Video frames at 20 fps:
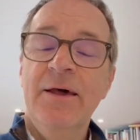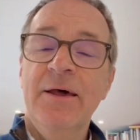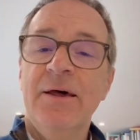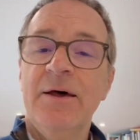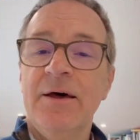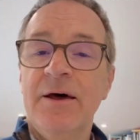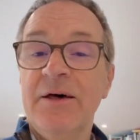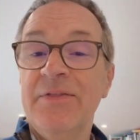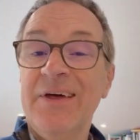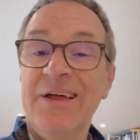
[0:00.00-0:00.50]

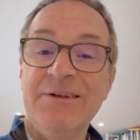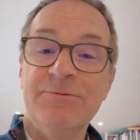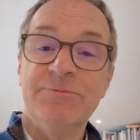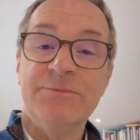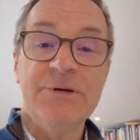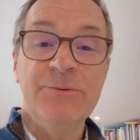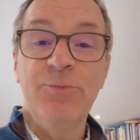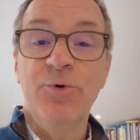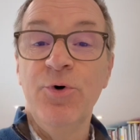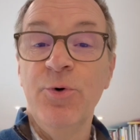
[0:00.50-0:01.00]
I then
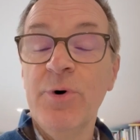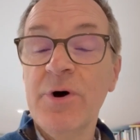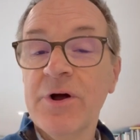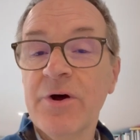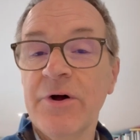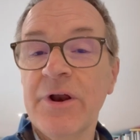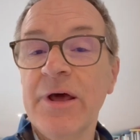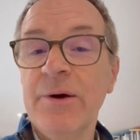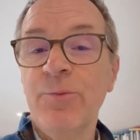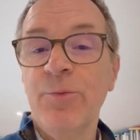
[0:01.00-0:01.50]
did more
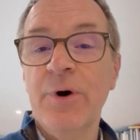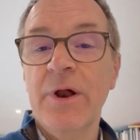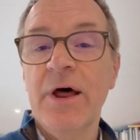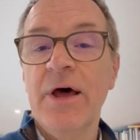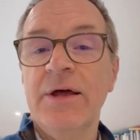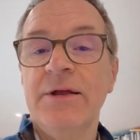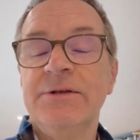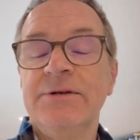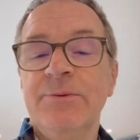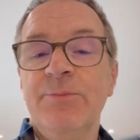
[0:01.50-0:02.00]
work on him when
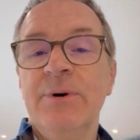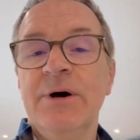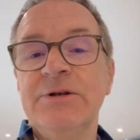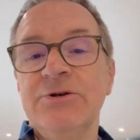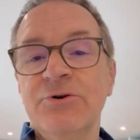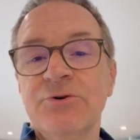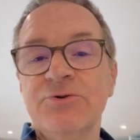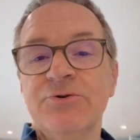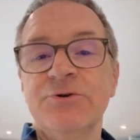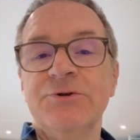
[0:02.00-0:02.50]
I did my
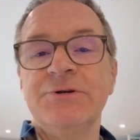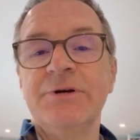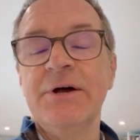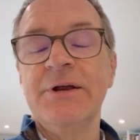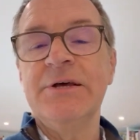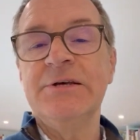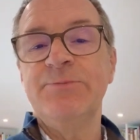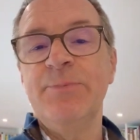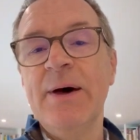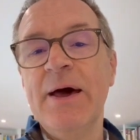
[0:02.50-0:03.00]
doctoral
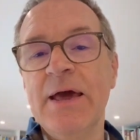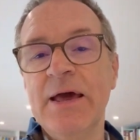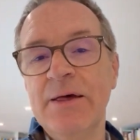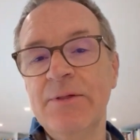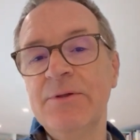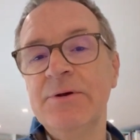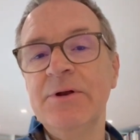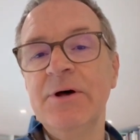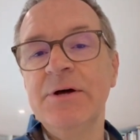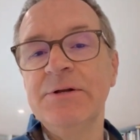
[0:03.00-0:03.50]
studies back
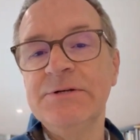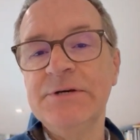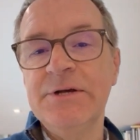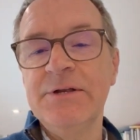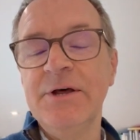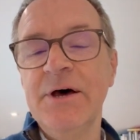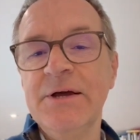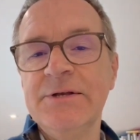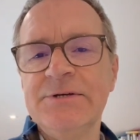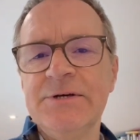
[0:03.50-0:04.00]
in the
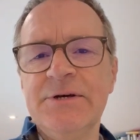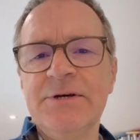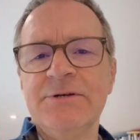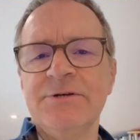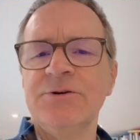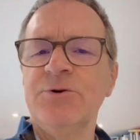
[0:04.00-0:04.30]
1990s,